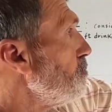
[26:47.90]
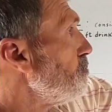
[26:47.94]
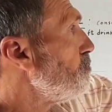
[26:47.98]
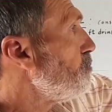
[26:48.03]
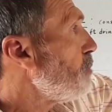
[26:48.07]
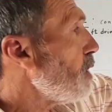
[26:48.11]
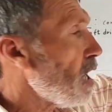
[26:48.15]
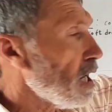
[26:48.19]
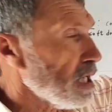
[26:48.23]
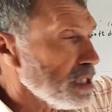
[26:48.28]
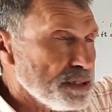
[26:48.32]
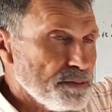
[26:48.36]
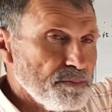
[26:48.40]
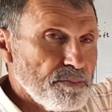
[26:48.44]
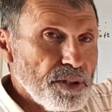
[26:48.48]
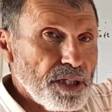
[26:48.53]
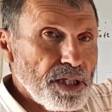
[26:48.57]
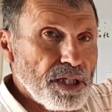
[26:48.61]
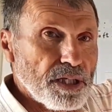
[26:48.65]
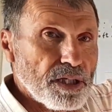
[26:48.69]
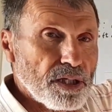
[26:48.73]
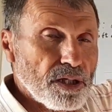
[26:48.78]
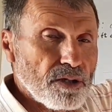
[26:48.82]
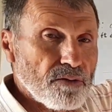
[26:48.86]
part
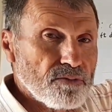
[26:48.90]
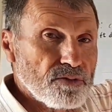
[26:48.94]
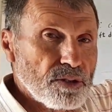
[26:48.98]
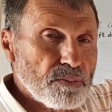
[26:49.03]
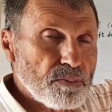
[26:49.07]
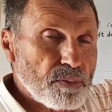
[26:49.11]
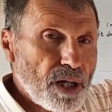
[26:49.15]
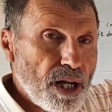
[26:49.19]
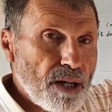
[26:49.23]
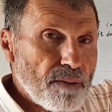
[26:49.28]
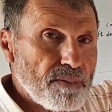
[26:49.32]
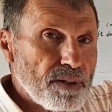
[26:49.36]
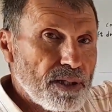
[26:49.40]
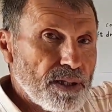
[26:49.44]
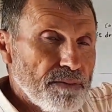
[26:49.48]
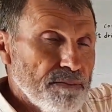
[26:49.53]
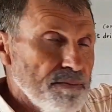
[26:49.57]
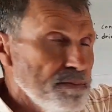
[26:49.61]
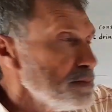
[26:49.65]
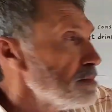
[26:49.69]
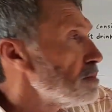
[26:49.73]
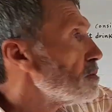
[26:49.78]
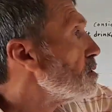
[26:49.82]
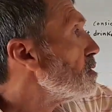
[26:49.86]
B of the
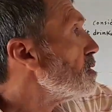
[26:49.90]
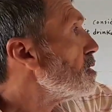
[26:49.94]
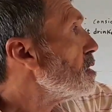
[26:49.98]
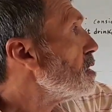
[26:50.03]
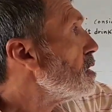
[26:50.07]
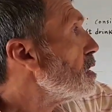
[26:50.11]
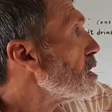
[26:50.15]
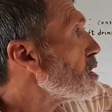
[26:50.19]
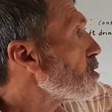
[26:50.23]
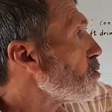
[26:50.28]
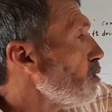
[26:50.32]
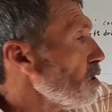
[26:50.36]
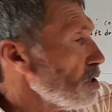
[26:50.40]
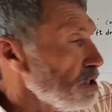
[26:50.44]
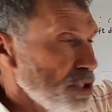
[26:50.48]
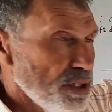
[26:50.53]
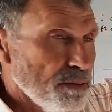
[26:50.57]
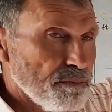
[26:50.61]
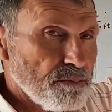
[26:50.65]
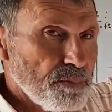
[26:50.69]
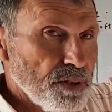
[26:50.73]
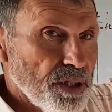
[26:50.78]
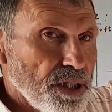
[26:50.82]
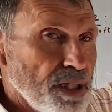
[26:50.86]
problem,
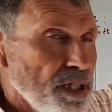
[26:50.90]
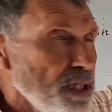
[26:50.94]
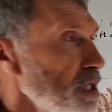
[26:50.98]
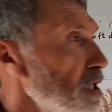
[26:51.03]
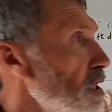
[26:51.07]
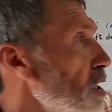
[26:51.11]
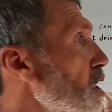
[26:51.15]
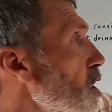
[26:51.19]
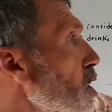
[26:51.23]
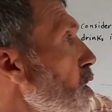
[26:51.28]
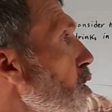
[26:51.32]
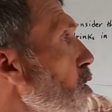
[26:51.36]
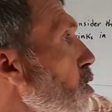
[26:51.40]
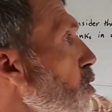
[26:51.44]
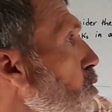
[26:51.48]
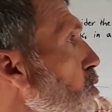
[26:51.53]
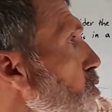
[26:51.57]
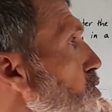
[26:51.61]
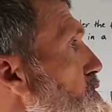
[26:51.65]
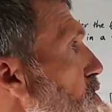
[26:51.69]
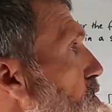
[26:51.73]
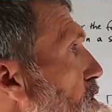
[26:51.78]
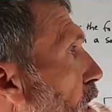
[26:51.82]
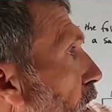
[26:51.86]
question B,
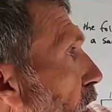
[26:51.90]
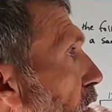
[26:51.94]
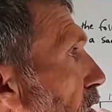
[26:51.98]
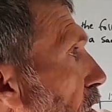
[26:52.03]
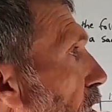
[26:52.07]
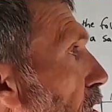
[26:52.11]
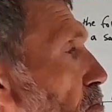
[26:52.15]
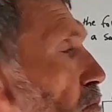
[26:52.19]
construct a